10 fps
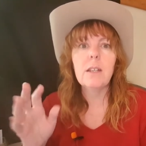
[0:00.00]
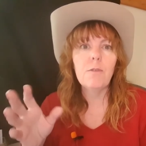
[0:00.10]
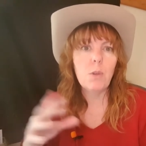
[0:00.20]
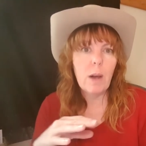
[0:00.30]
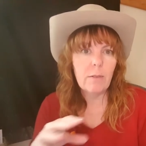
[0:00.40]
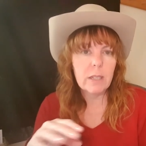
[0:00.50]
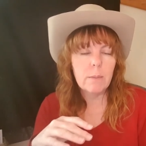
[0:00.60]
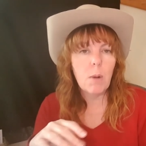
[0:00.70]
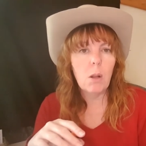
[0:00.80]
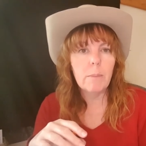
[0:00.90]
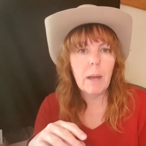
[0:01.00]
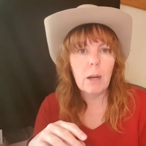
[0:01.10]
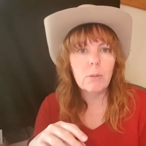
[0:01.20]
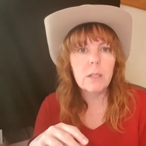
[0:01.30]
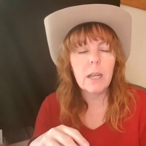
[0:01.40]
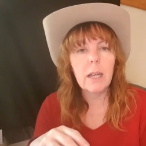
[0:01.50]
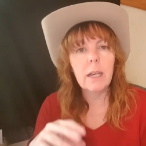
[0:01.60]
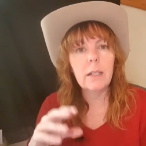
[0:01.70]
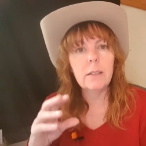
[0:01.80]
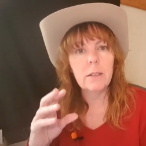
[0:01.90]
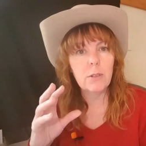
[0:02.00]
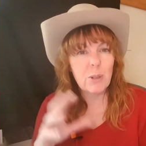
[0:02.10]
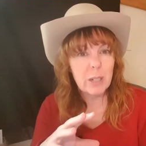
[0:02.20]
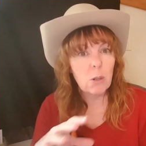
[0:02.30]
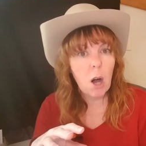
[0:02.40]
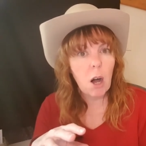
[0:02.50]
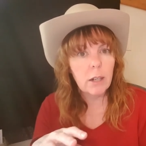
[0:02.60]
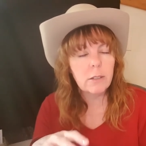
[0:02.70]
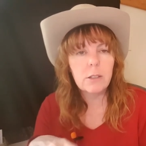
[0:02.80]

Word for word: if you have a small amount and they're still hot.